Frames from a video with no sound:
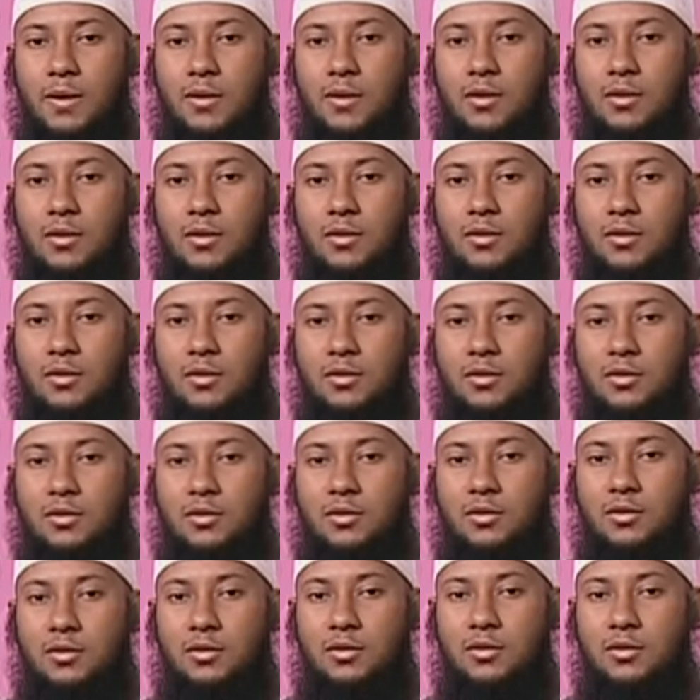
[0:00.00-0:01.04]

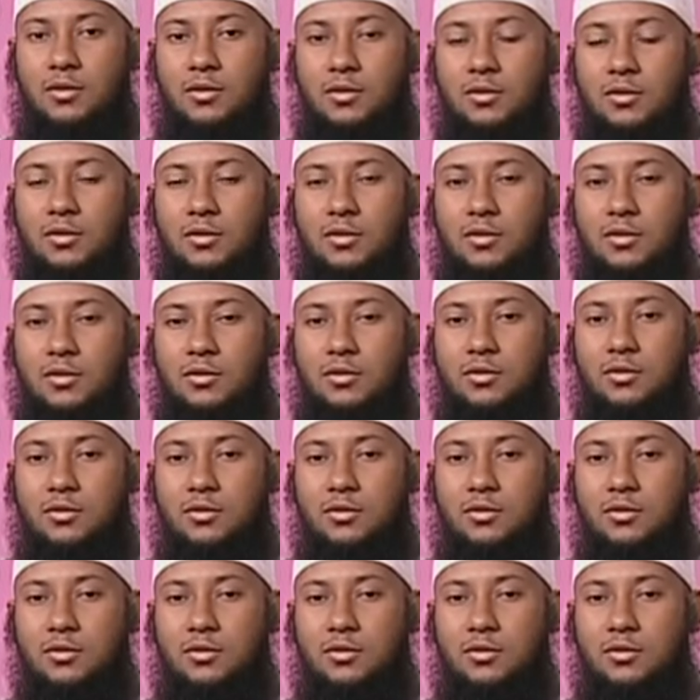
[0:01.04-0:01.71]
(silence)